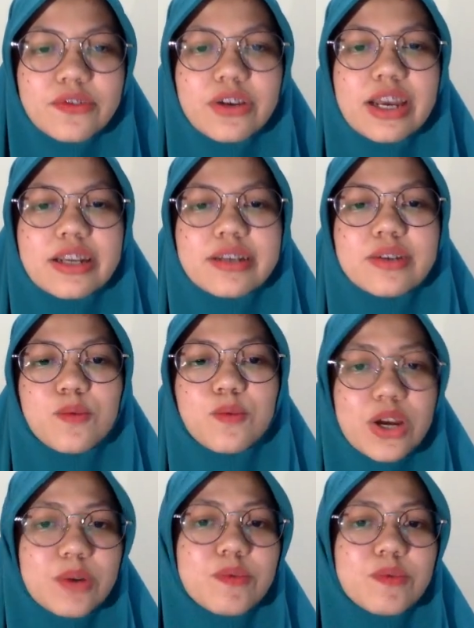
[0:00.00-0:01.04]
And
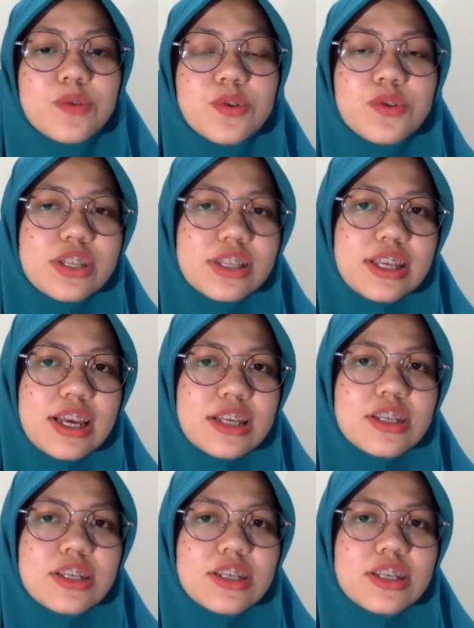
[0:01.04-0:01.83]
when we do unit tests,